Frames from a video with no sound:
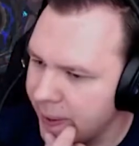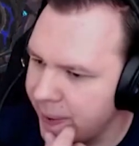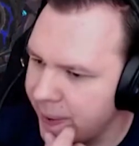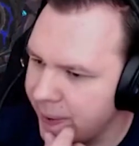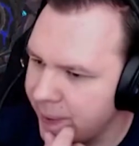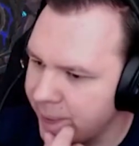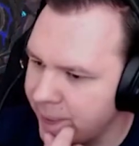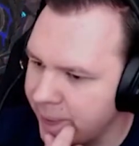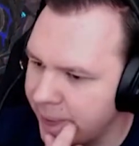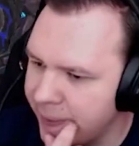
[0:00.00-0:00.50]

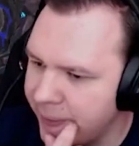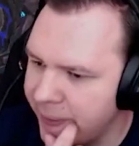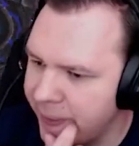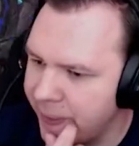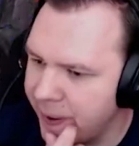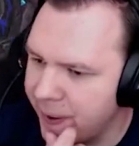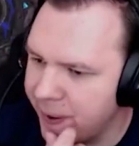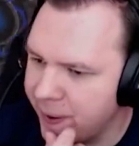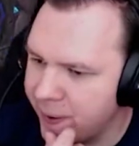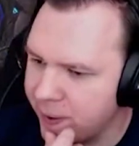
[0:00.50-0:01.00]
Right
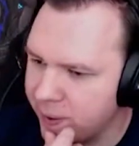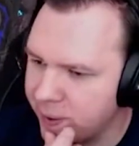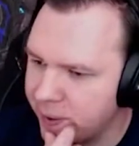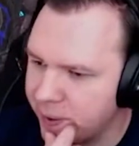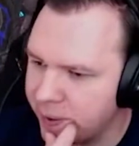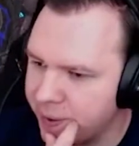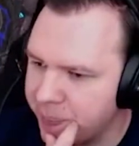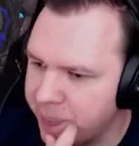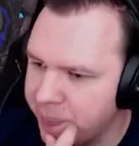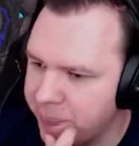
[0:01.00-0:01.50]
there.
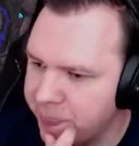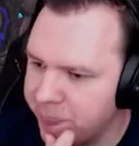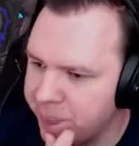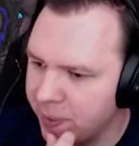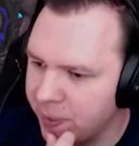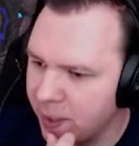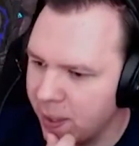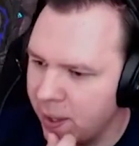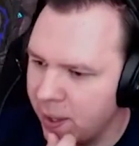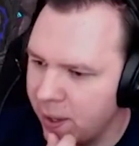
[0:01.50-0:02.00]

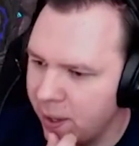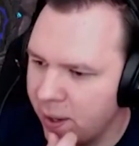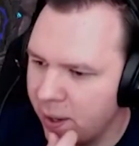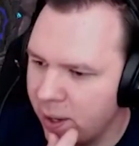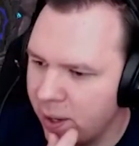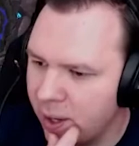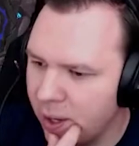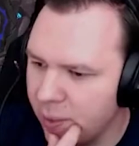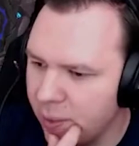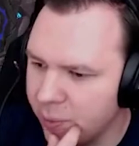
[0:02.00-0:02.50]

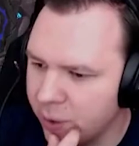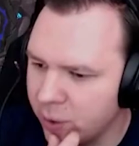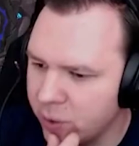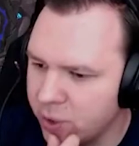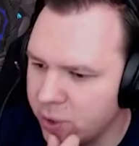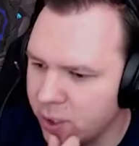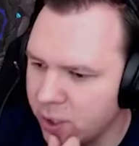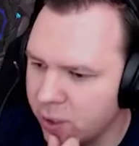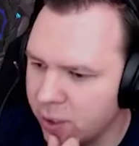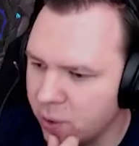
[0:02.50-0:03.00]
We'll go
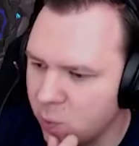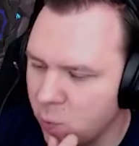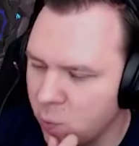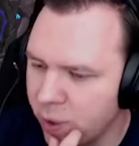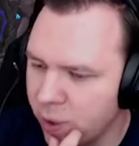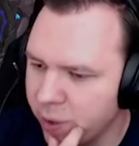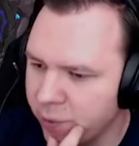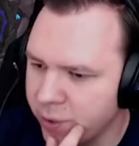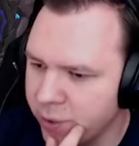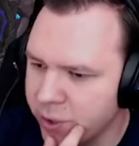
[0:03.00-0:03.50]
Chain Link
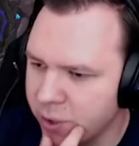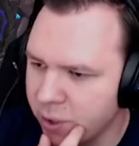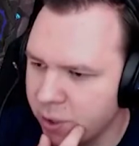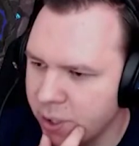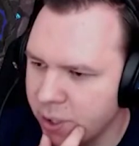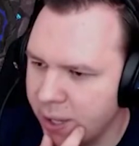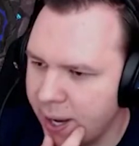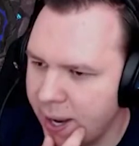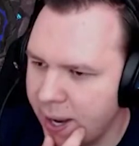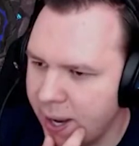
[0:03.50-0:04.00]
1, return
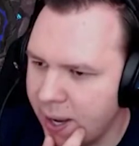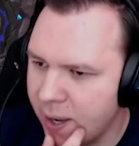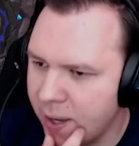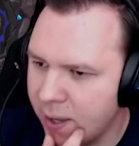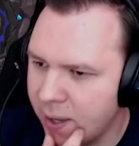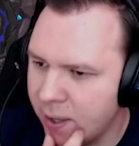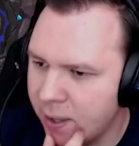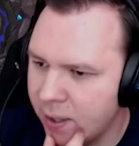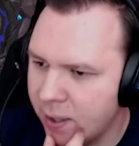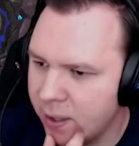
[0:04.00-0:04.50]
to
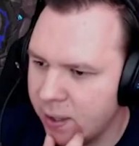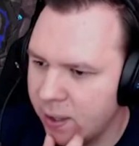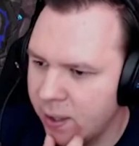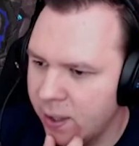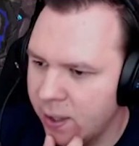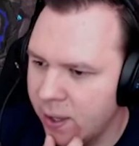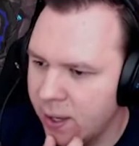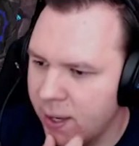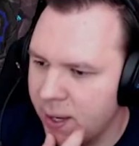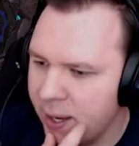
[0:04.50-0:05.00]
add.
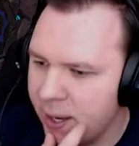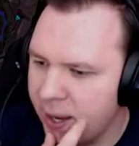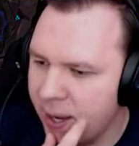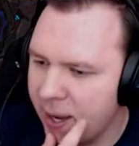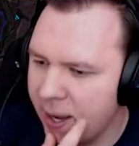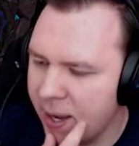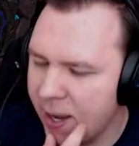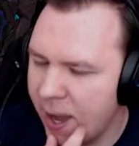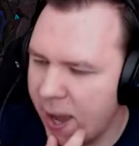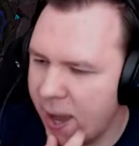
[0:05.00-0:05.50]

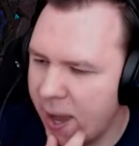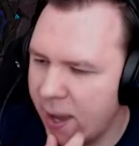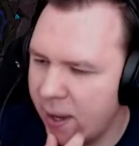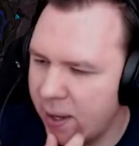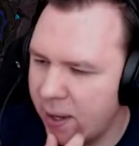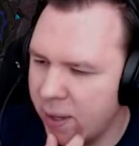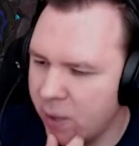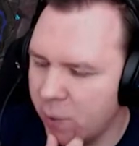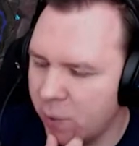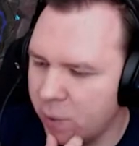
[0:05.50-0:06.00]

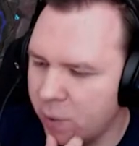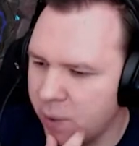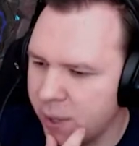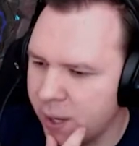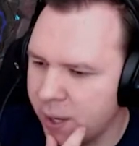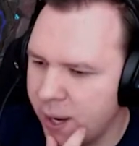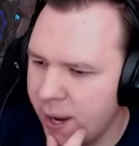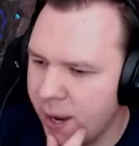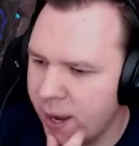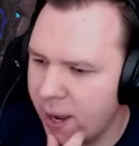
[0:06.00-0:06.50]
Adding, we want to
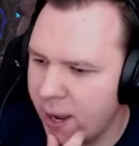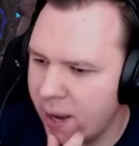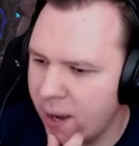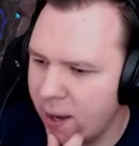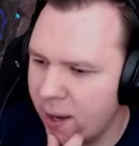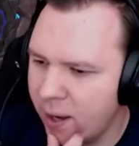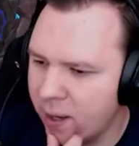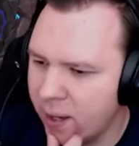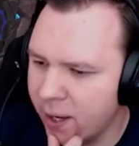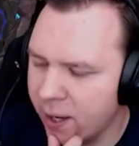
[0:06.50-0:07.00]

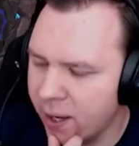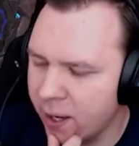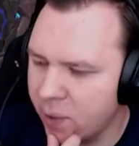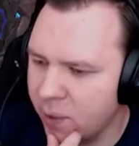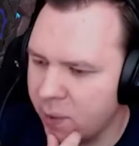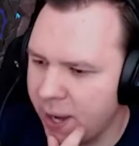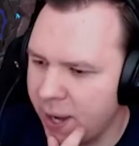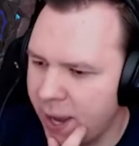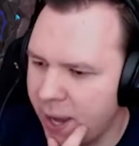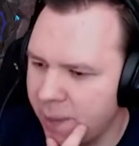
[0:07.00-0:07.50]
add... I kind of
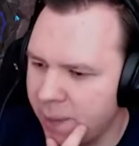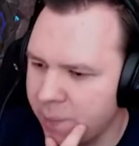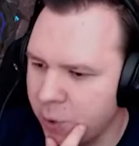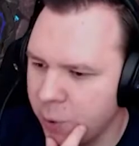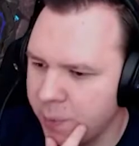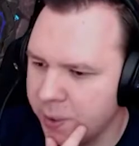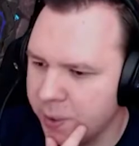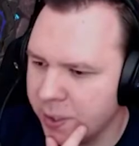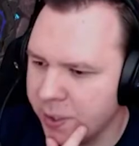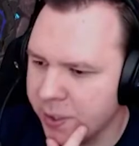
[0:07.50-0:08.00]
want to add
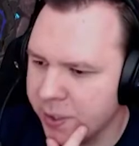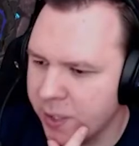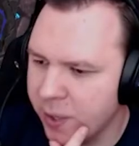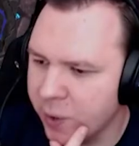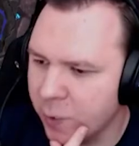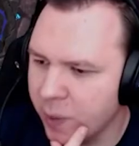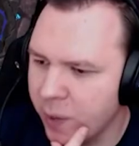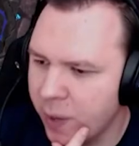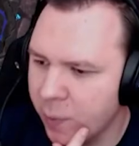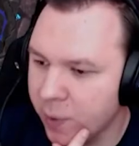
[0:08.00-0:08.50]
Mobius. Either
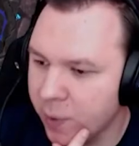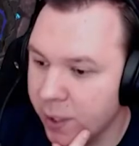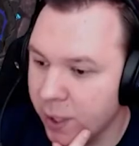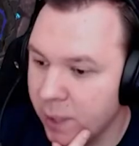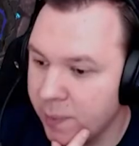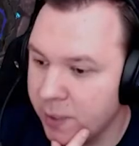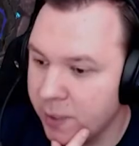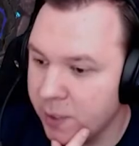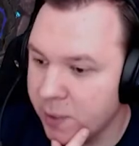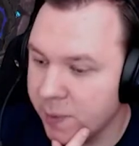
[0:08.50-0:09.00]
way, we're going to
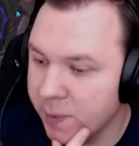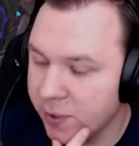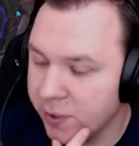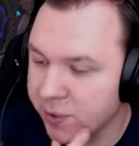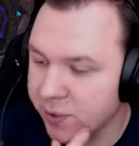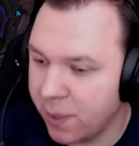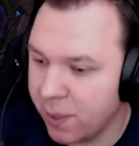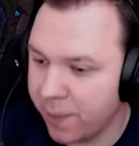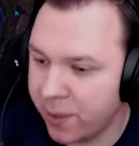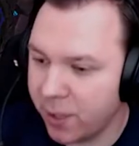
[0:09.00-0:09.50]
be special
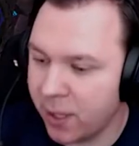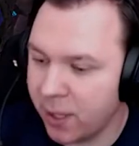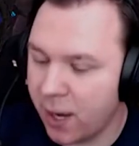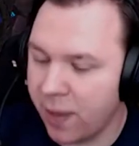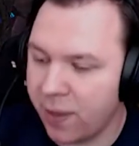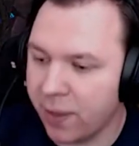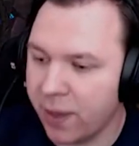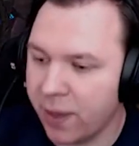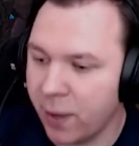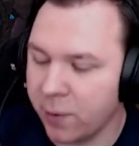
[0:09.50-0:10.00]
summoning, and
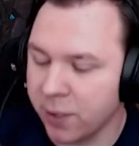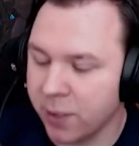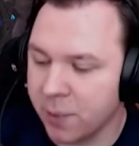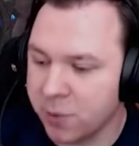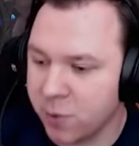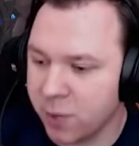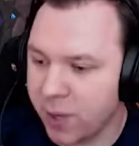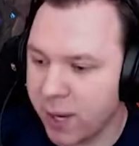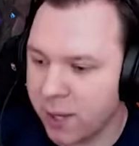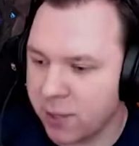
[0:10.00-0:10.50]
then that one comes
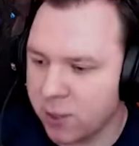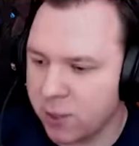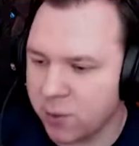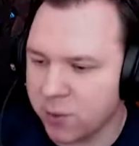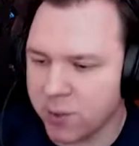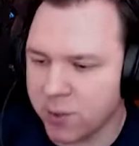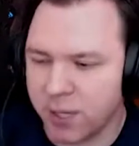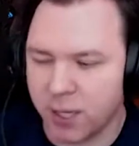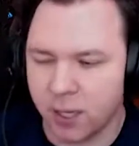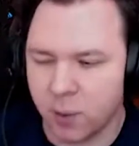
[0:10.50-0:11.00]
to our hand too, so
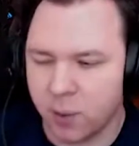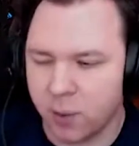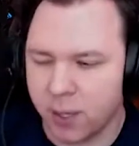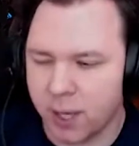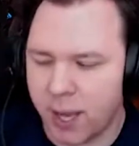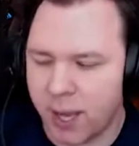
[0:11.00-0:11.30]
technically we get to add